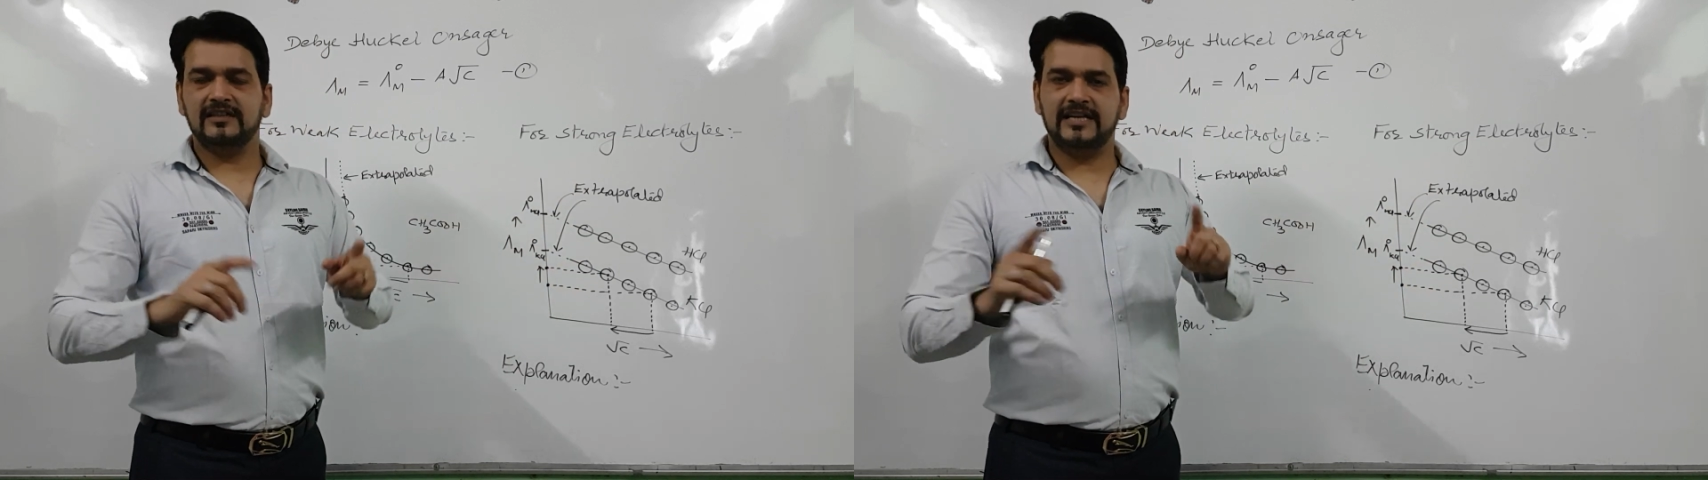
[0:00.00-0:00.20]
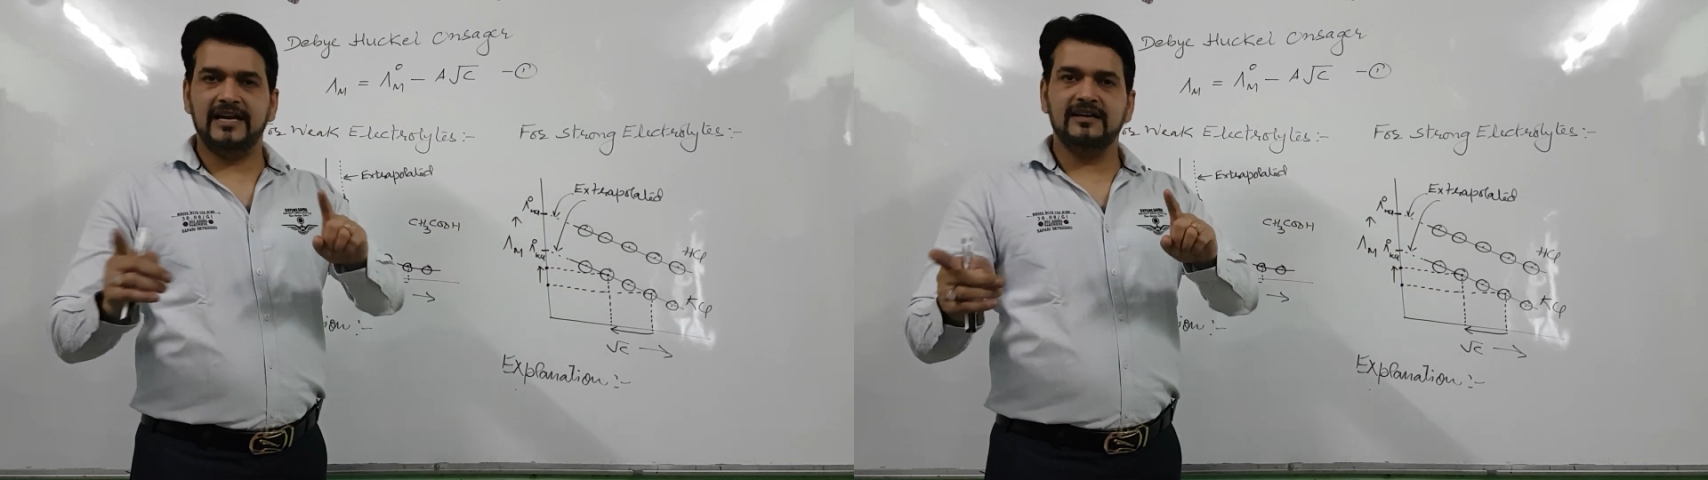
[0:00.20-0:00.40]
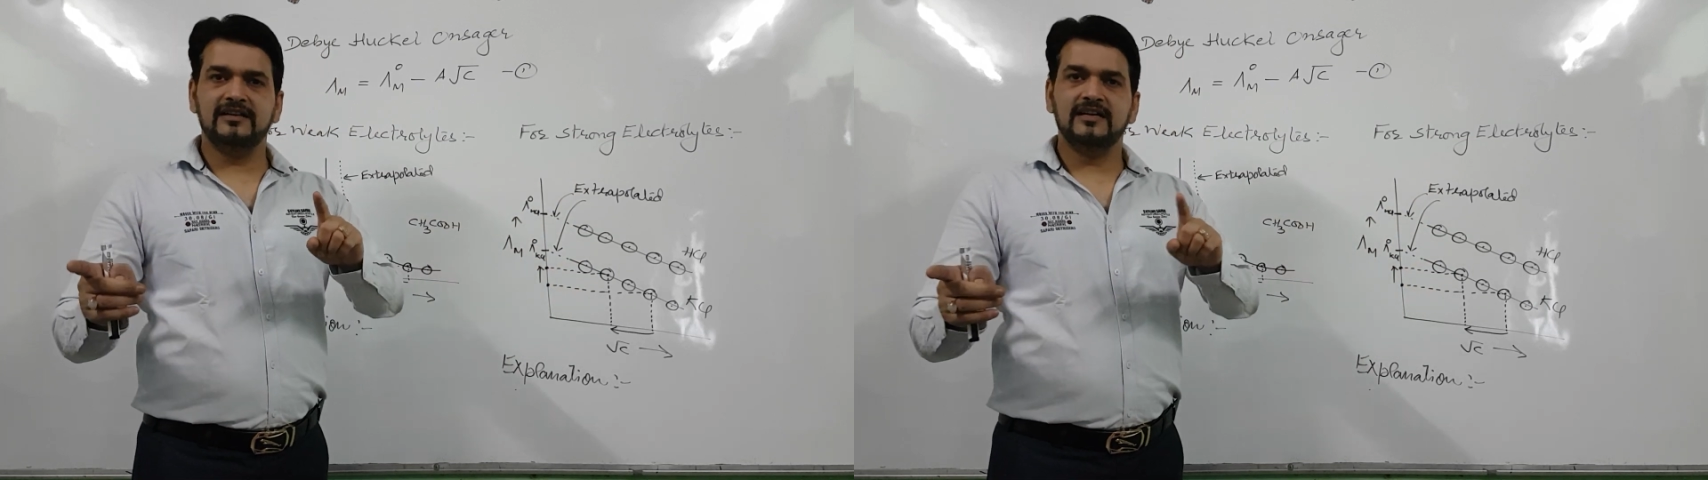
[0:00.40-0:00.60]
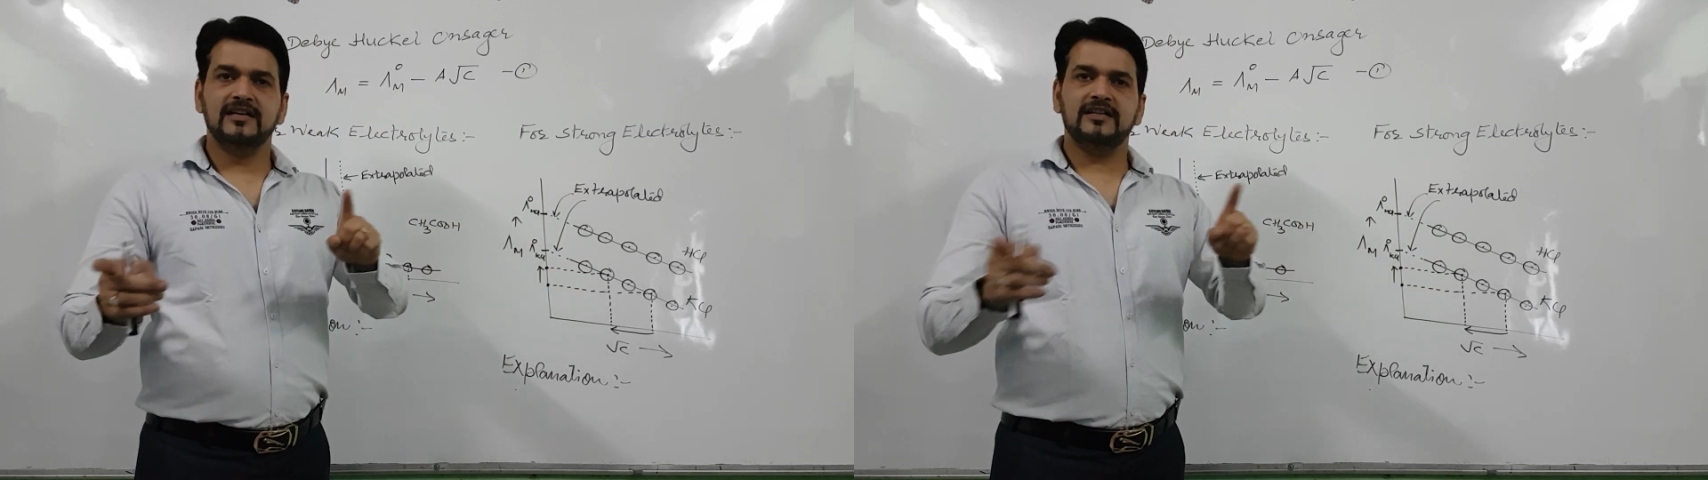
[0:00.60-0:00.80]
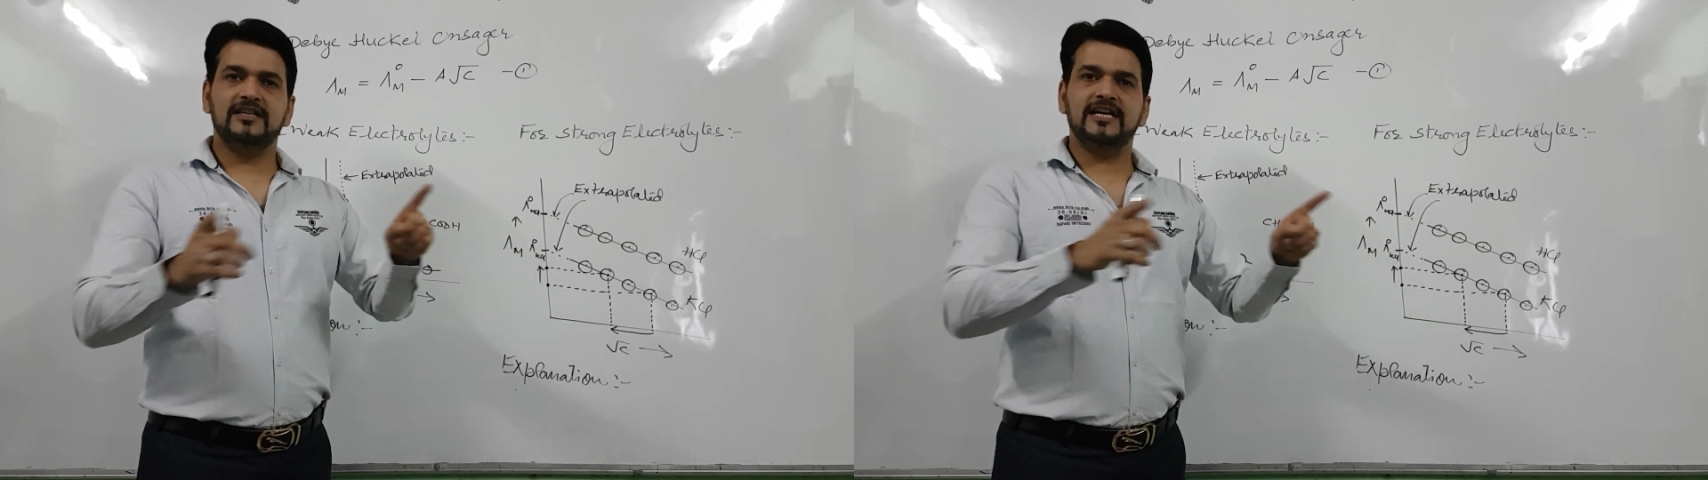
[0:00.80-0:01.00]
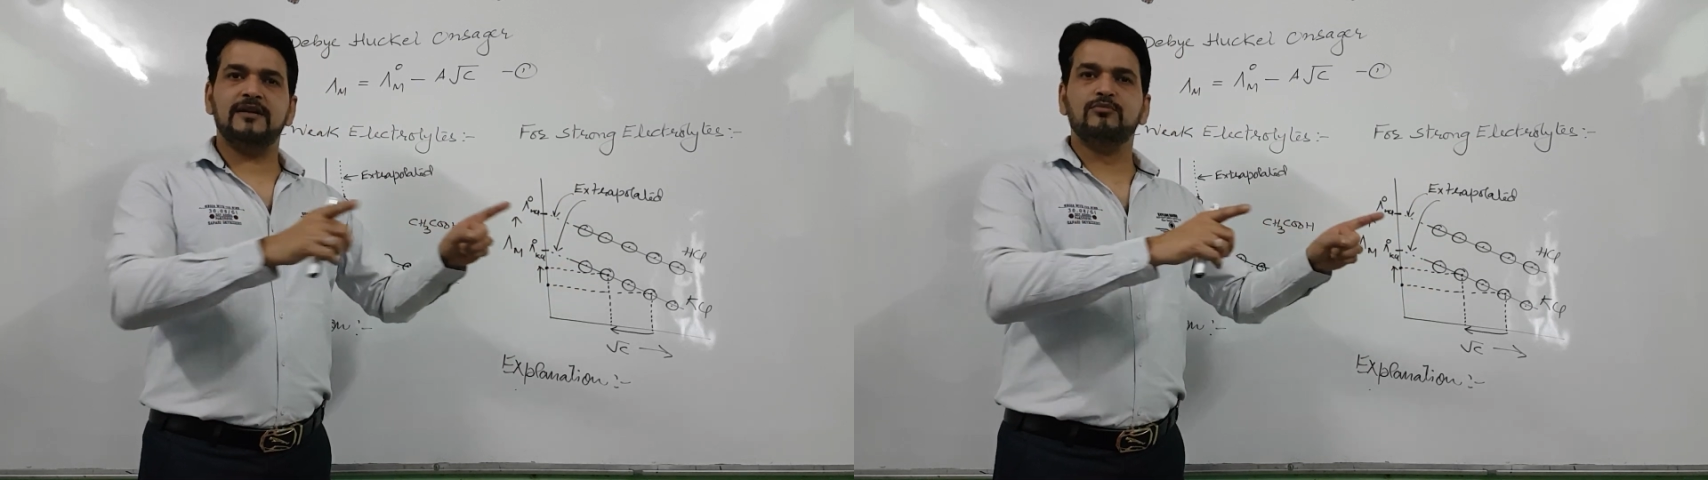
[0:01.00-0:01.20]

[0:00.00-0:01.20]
then their